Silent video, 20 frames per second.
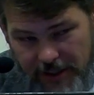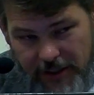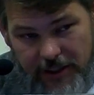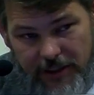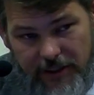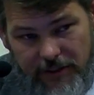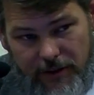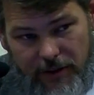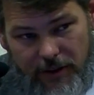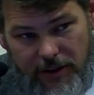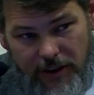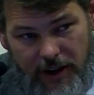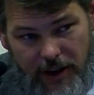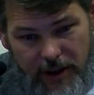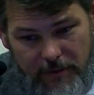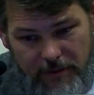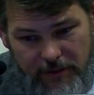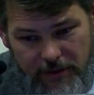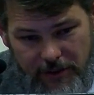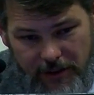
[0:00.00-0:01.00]
to leave
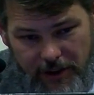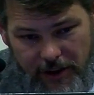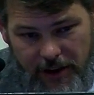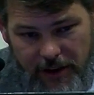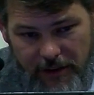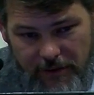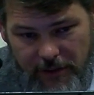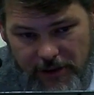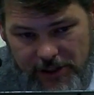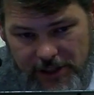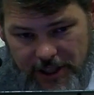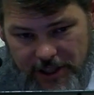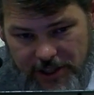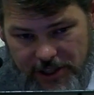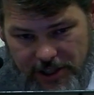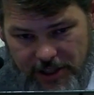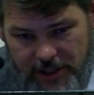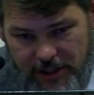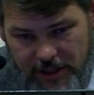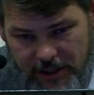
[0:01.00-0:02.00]
time for a
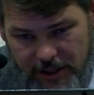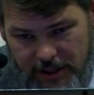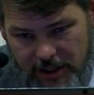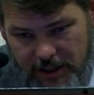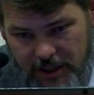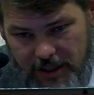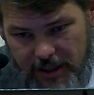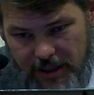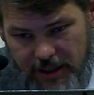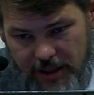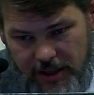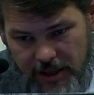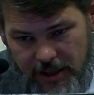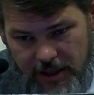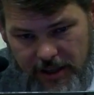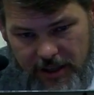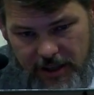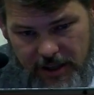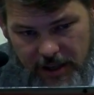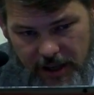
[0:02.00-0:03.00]
conversation.
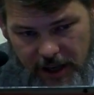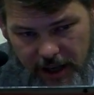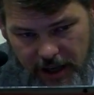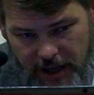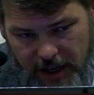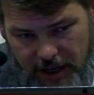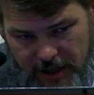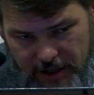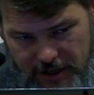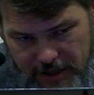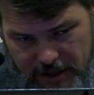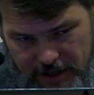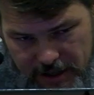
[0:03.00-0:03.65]
As